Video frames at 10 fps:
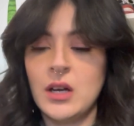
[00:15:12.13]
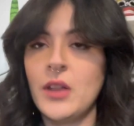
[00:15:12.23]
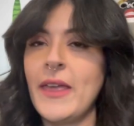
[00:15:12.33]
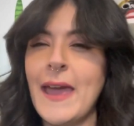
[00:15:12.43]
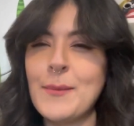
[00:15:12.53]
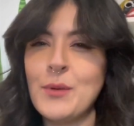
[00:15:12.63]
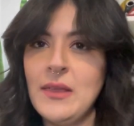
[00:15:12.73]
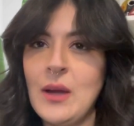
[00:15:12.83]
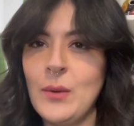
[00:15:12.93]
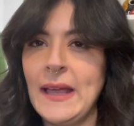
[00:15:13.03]
The apron
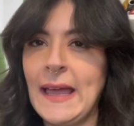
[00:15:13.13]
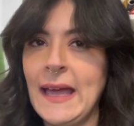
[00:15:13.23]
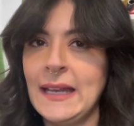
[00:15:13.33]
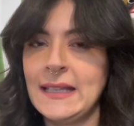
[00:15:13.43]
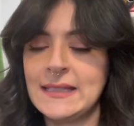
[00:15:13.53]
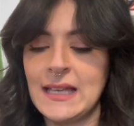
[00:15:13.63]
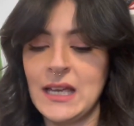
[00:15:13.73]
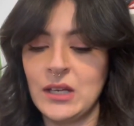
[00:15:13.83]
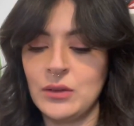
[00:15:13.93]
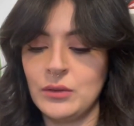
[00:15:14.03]
that we get is
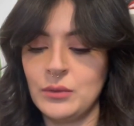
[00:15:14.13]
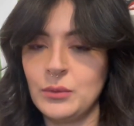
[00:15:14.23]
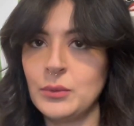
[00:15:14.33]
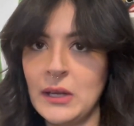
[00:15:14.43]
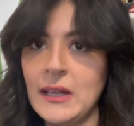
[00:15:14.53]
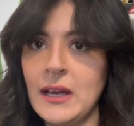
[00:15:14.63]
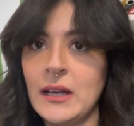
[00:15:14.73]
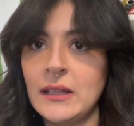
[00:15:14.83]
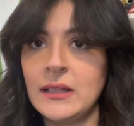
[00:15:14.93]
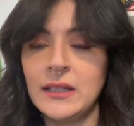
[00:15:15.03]
like really
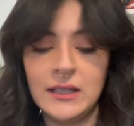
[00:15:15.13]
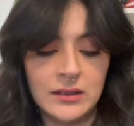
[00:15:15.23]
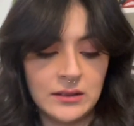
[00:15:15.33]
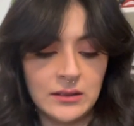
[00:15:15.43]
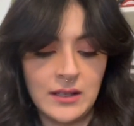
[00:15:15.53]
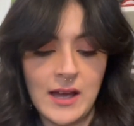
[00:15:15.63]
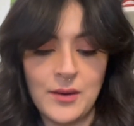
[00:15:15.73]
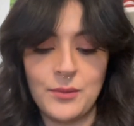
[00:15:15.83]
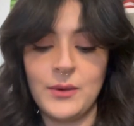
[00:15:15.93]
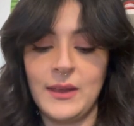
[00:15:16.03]
ugly. I
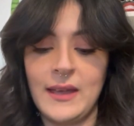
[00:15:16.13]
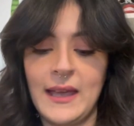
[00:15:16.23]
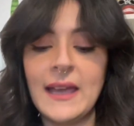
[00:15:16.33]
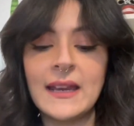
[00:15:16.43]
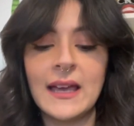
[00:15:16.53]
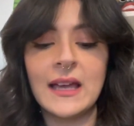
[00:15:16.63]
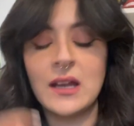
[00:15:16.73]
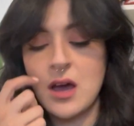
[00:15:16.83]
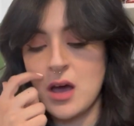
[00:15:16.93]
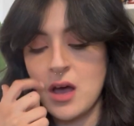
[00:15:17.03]
really hate it.
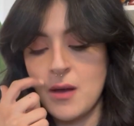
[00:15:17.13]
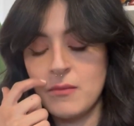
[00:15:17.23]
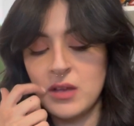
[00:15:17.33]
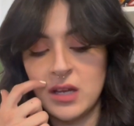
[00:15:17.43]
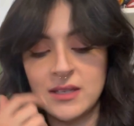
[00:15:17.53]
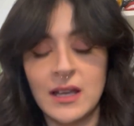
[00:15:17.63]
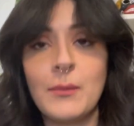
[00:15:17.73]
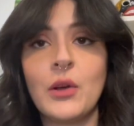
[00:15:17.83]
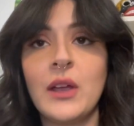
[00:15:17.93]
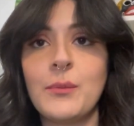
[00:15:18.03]
It is a
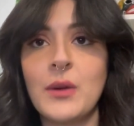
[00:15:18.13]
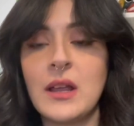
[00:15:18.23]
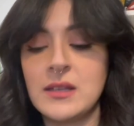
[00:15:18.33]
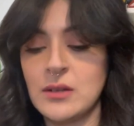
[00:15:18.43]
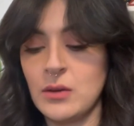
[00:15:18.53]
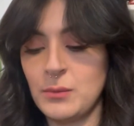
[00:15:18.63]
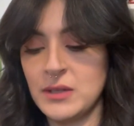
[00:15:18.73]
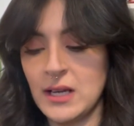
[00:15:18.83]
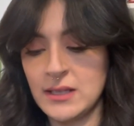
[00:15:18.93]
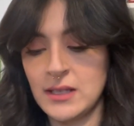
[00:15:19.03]
chemical apron, so it
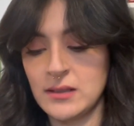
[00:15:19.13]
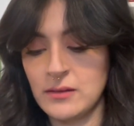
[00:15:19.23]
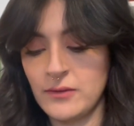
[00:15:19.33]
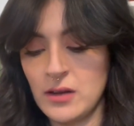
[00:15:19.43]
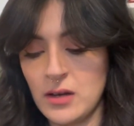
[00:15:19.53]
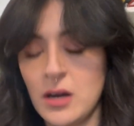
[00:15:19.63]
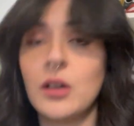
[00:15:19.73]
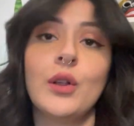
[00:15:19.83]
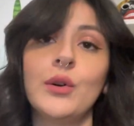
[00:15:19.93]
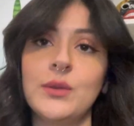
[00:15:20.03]
protects us, our
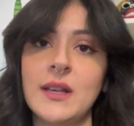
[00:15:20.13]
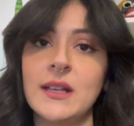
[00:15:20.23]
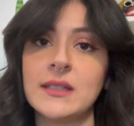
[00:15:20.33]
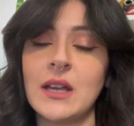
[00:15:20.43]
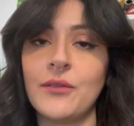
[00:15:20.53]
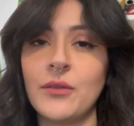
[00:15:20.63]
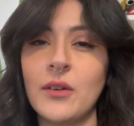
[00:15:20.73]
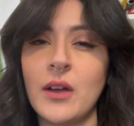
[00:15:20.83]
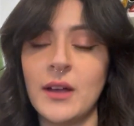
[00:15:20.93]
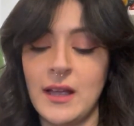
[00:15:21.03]
clothing and stuff,
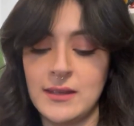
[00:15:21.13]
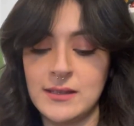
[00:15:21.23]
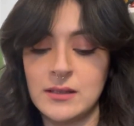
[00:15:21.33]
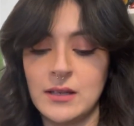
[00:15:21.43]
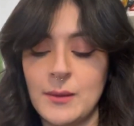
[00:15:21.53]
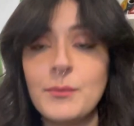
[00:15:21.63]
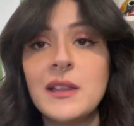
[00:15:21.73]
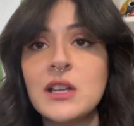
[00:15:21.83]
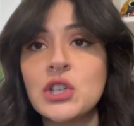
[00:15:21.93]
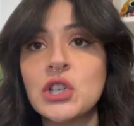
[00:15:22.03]
against like
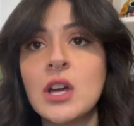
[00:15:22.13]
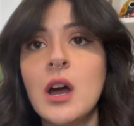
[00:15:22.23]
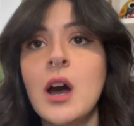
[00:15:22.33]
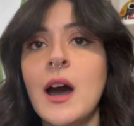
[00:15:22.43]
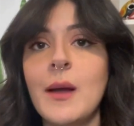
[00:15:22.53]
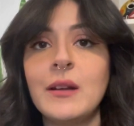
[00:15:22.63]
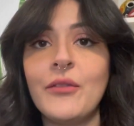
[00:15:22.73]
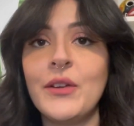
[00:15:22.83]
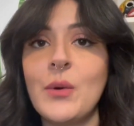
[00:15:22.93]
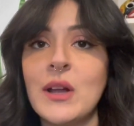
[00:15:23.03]
bleach. I
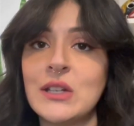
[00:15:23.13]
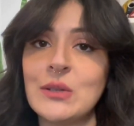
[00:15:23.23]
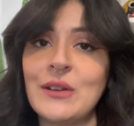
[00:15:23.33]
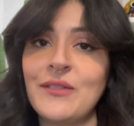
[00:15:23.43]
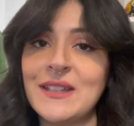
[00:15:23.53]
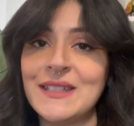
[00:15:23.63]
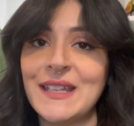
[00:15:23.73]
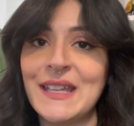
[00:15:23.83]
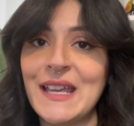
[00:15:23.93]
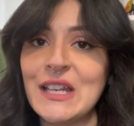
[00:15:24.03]
definitely want to invest
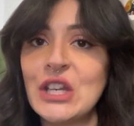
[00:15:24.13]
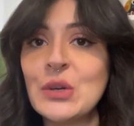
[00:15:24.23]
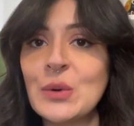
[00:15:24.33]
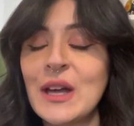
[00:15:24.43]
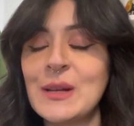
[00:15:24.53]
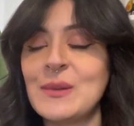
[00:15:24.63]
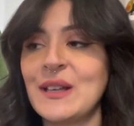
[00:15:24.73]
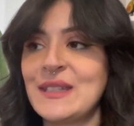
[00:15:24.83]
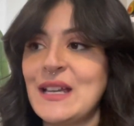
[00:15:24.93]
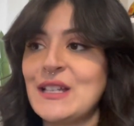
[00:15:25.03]
in a new one
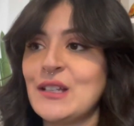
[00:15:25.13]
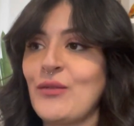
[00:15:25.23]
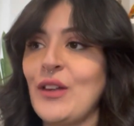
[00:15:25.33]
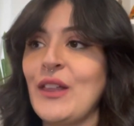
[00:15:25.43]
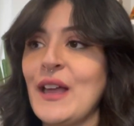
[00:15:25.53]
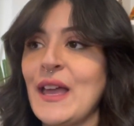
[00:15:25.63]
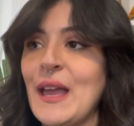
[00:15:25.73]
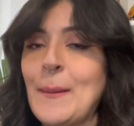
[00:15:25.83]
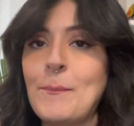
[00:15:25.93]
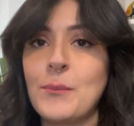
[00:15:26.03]
because I just feel like
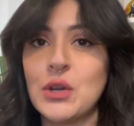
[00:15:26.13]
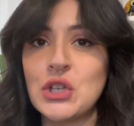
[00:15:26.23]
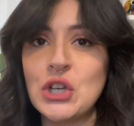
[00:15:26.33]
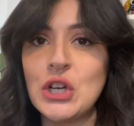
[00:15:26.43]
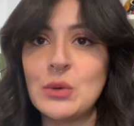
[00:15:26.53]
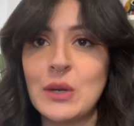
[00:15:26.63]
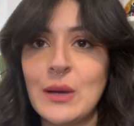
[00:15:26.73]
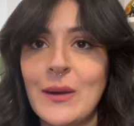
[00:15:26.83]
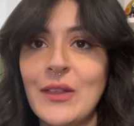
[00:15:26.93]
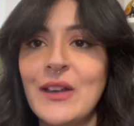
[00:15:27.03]
a butcher when I
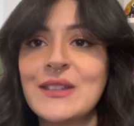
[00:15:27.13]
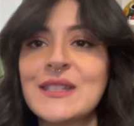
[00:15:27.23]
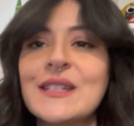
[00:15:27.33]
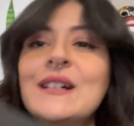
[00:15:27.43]
wear this.